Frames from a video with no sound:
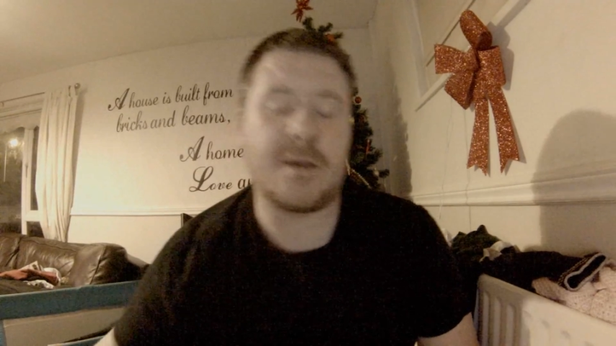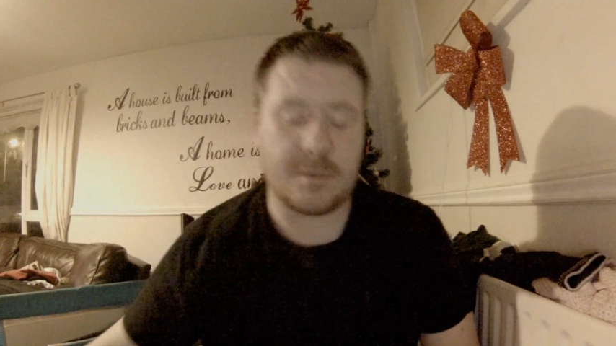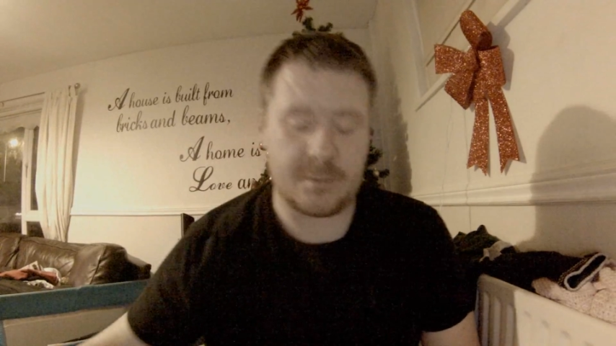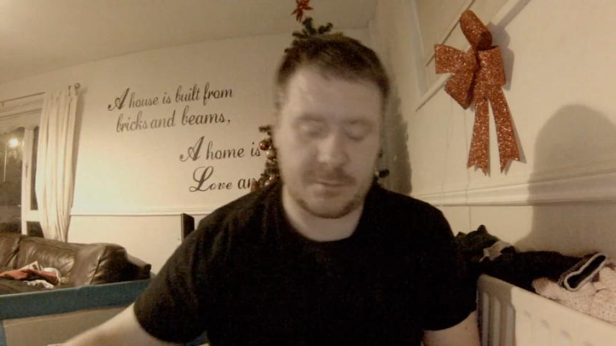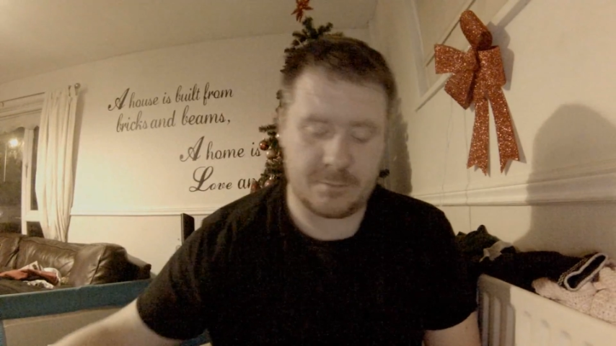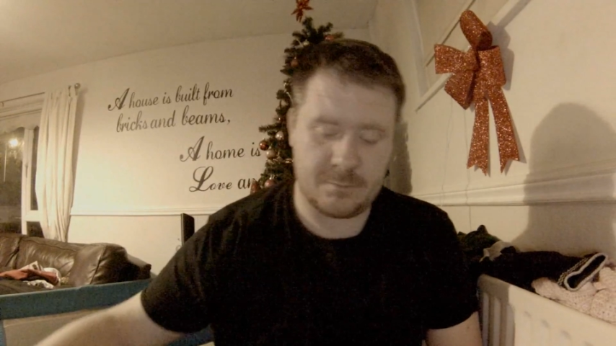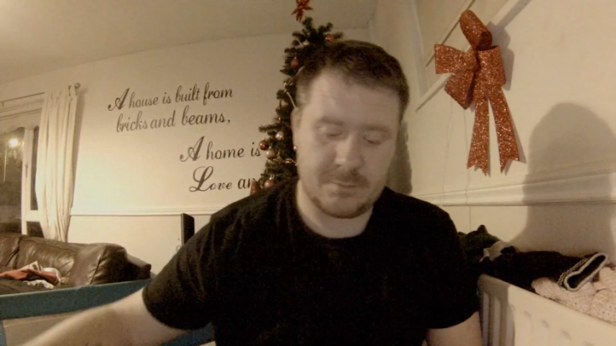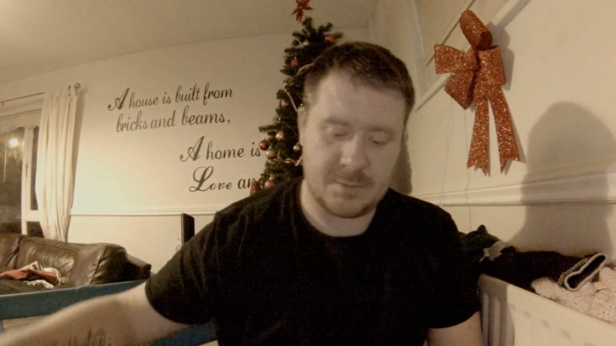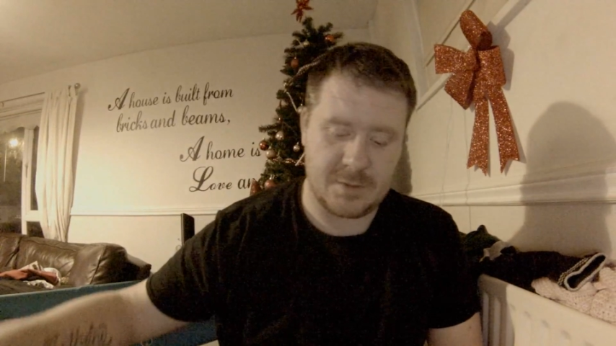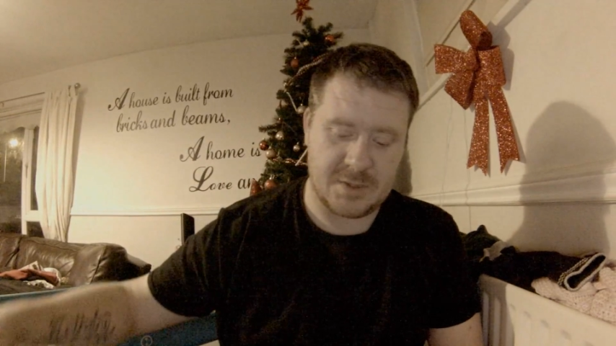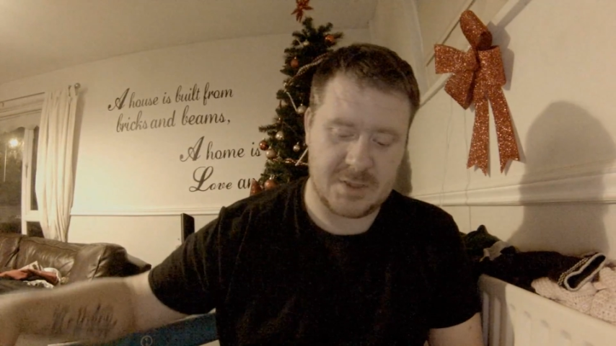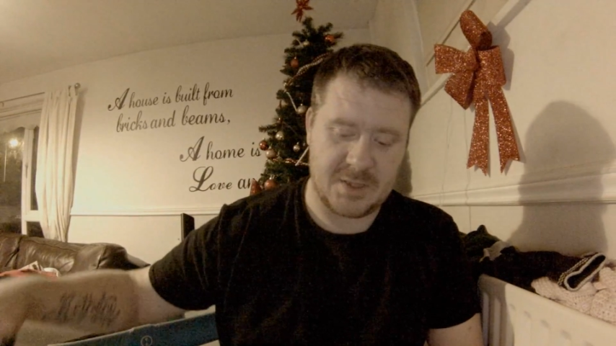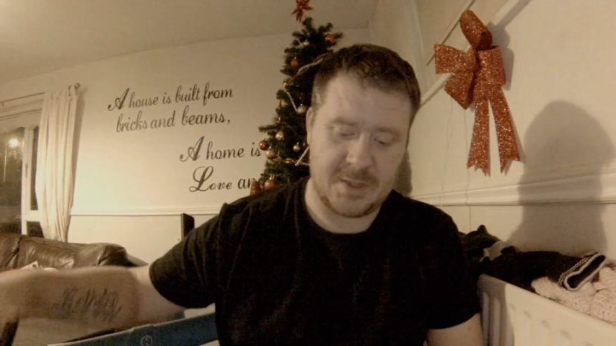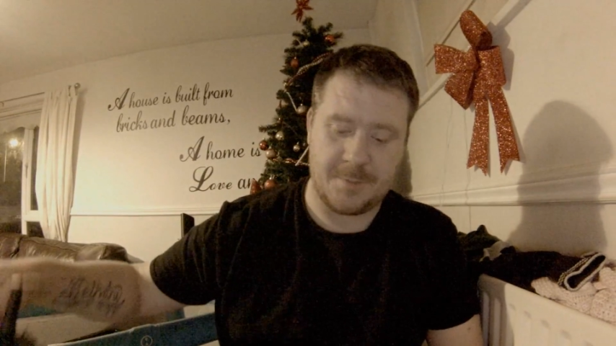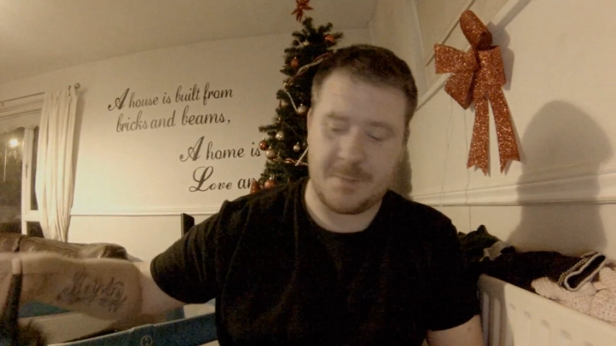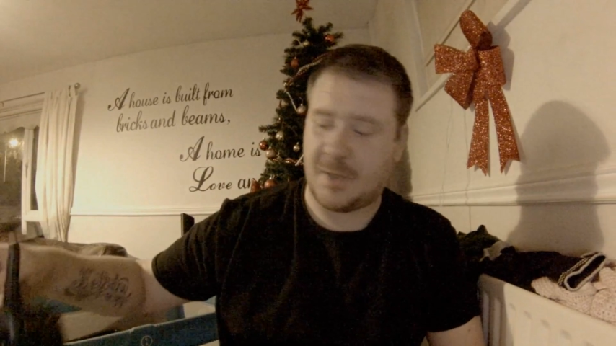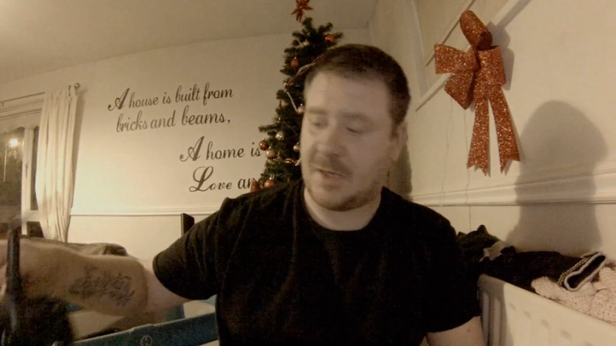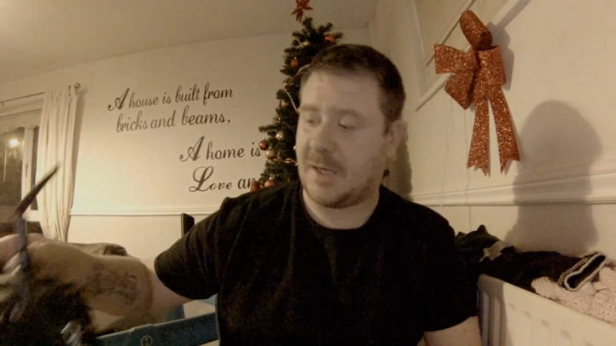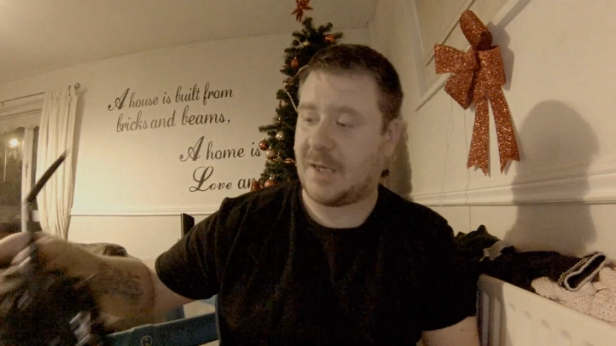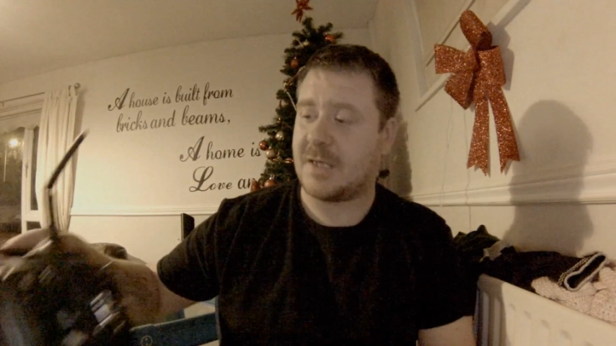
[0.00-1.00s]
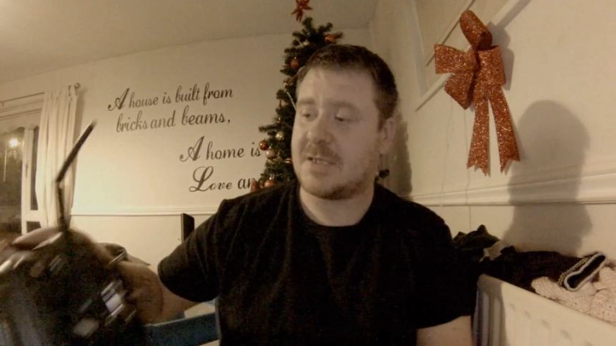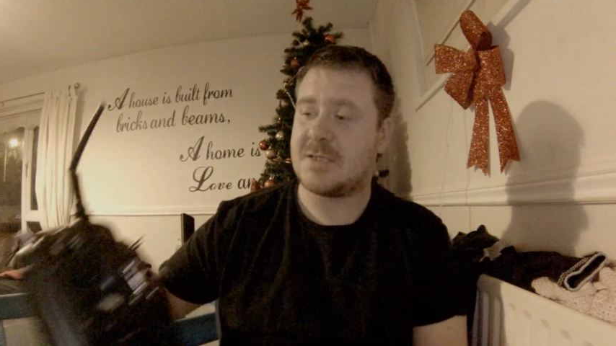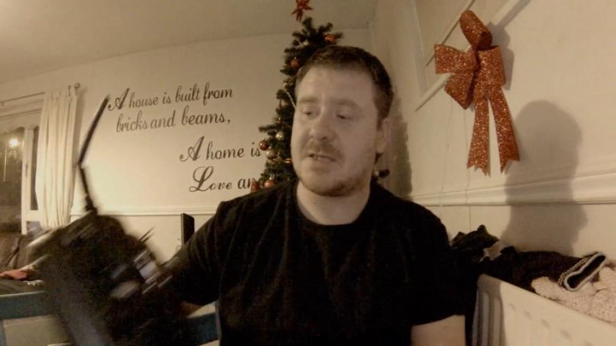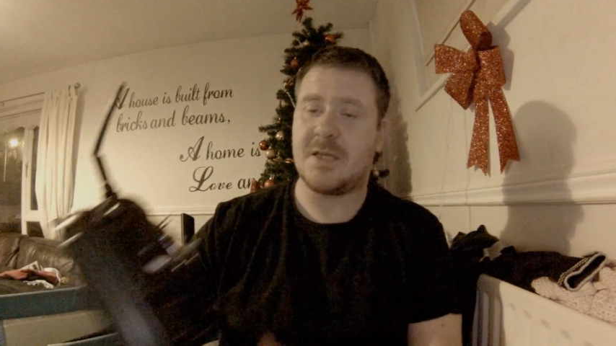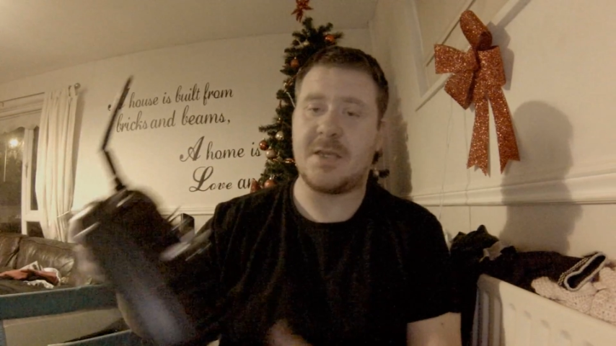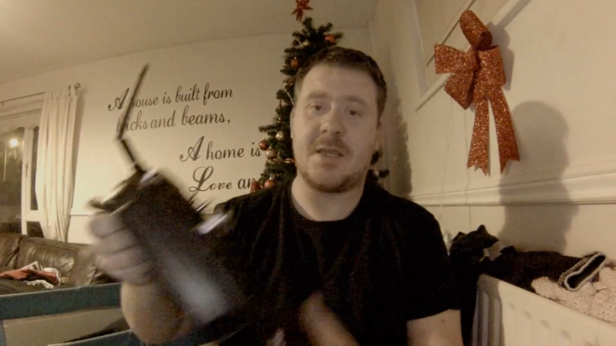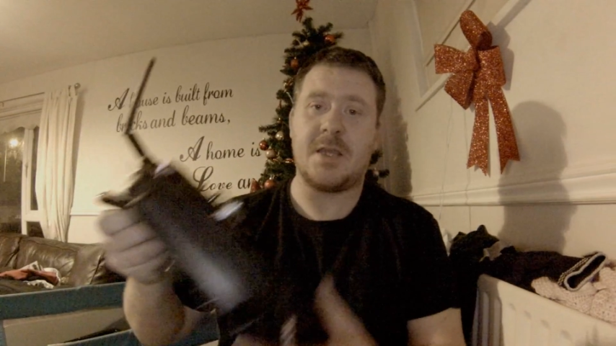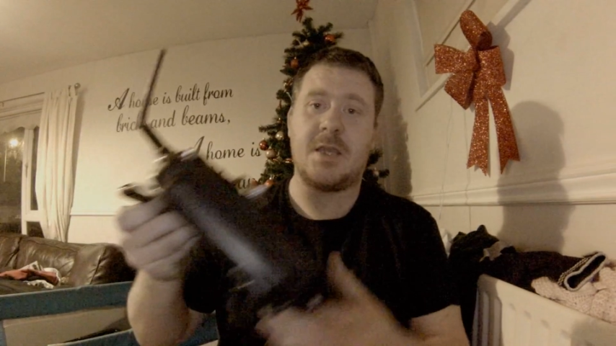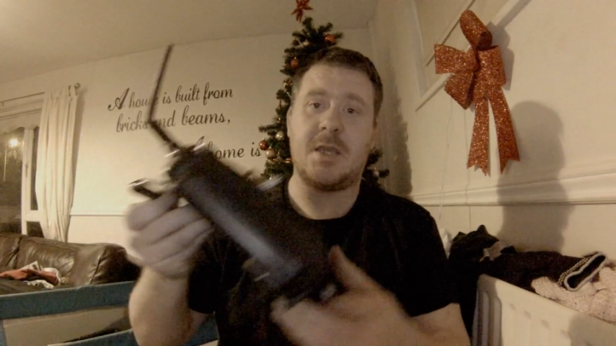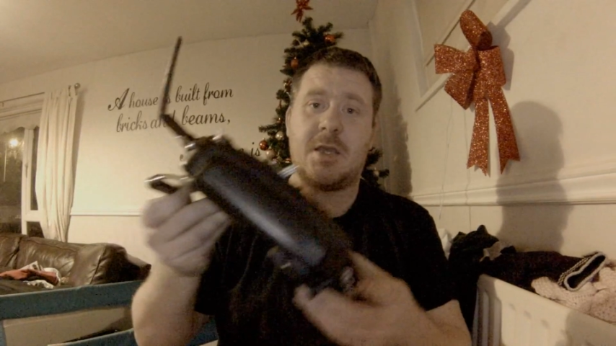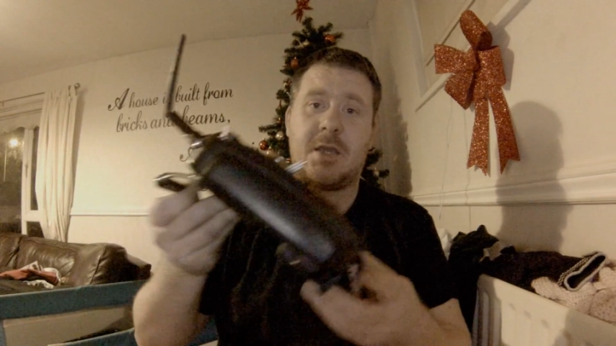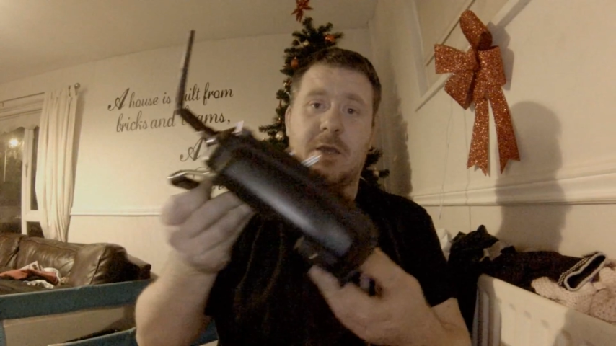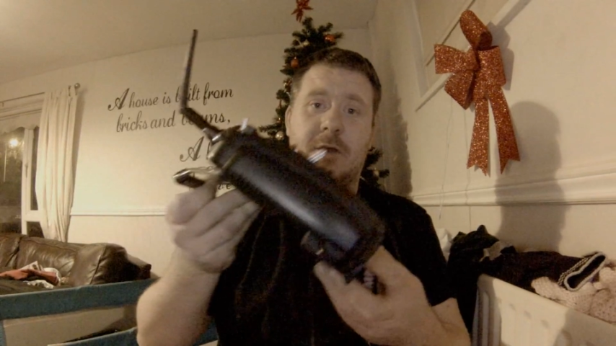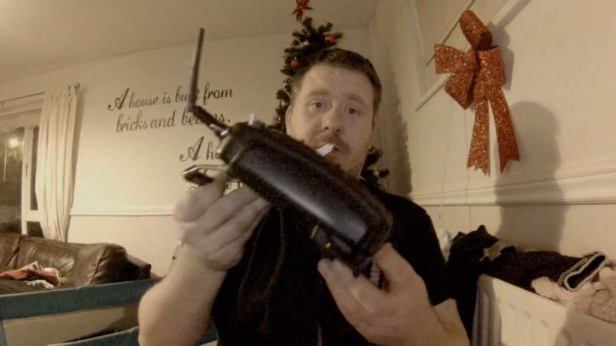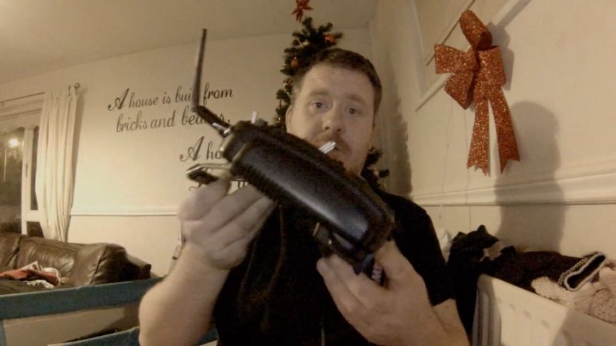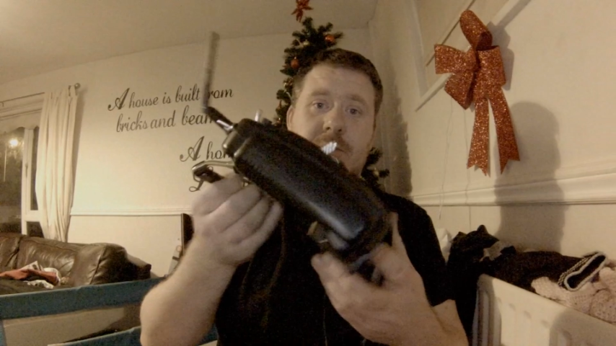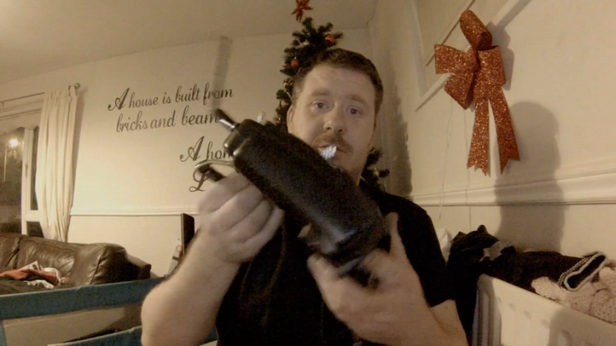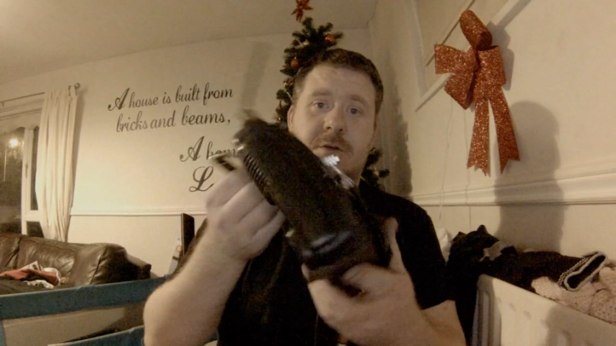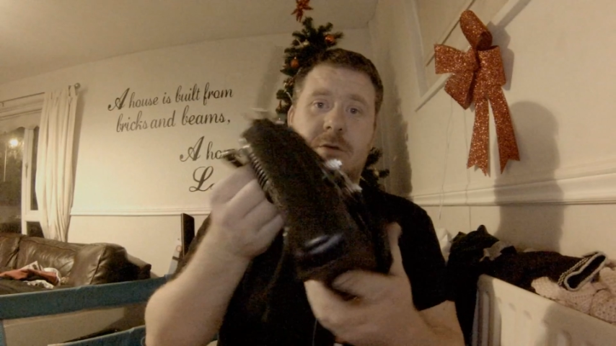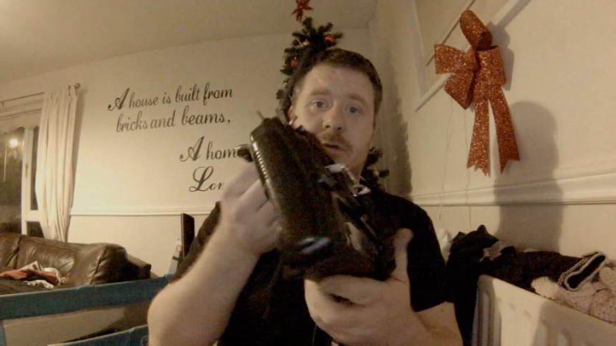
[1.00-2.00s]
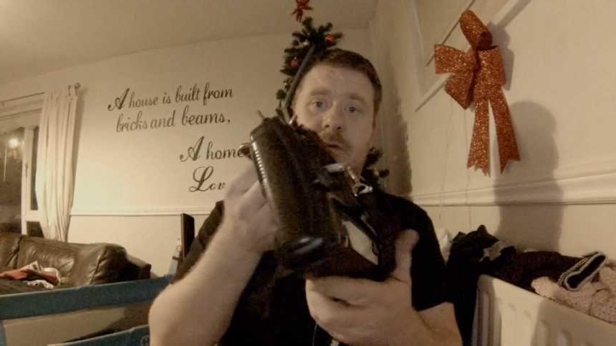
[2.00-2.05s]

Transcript: on the simulator you use,